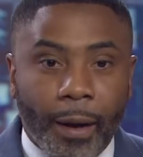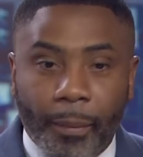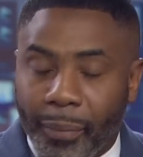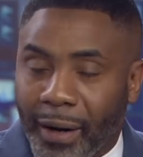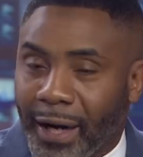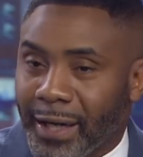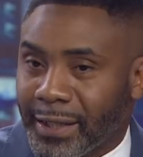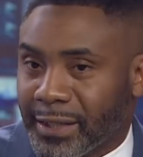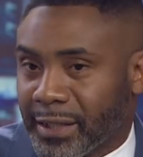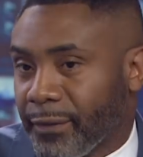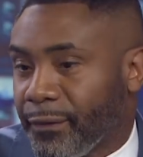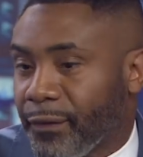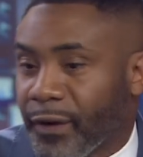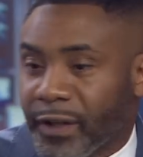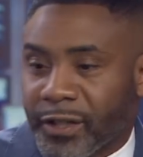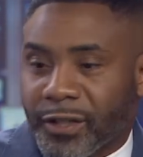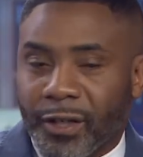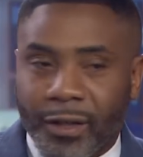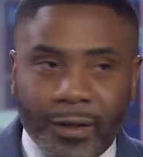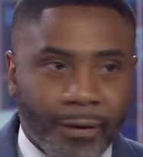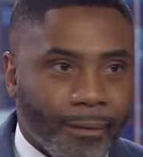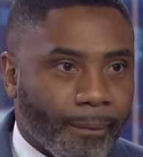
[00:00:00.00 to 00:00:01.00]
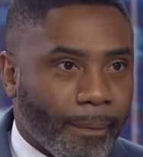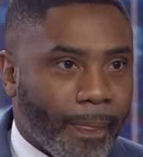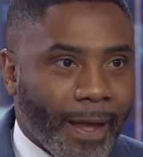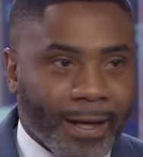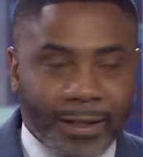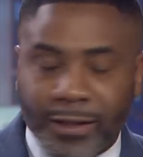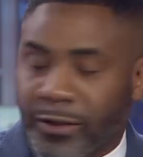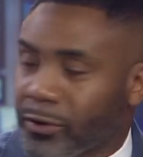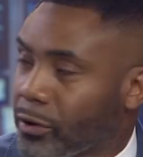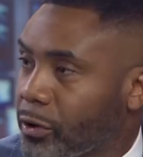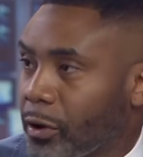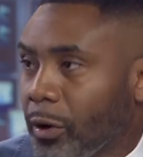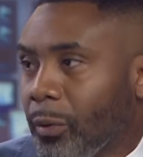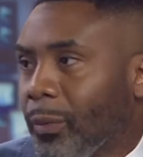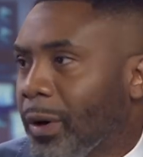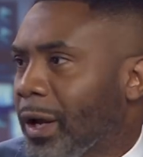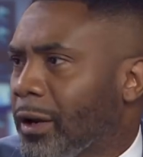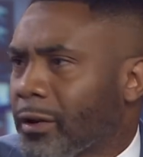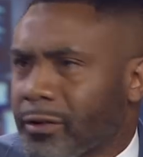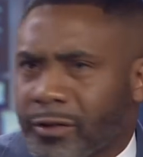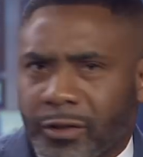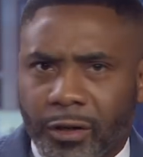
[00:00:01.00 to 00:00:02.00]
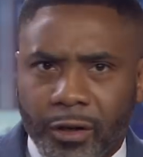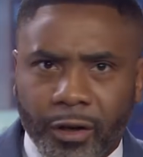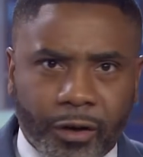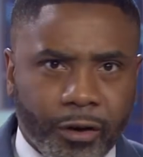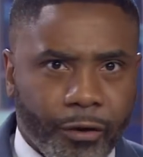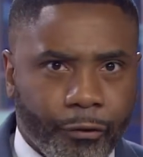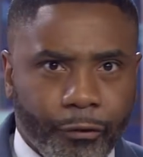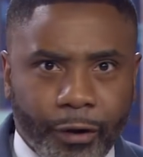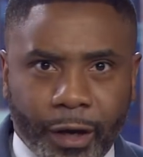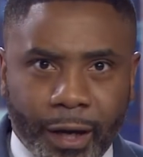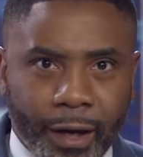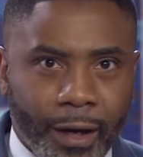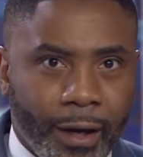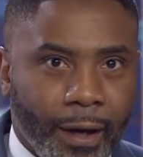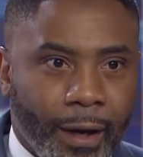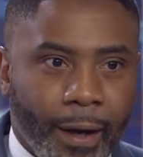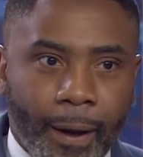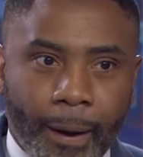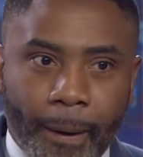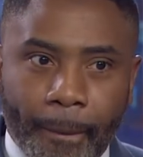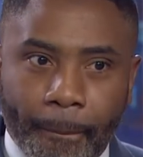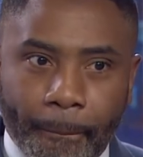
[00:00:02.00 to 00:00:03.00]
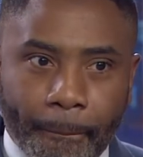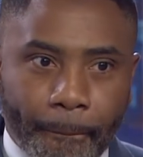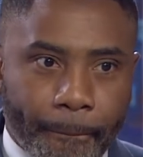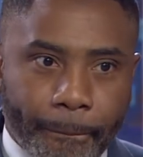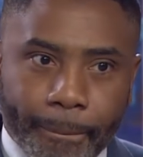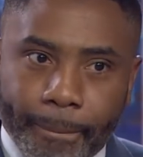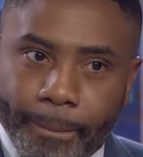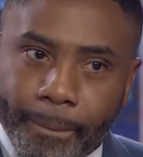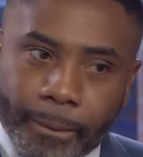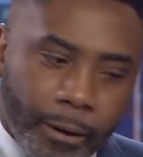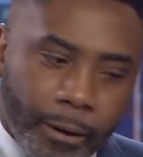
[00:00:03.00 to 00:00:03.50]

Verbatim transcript: but it's efficient, and she's only got one loss on her career. Yeah. And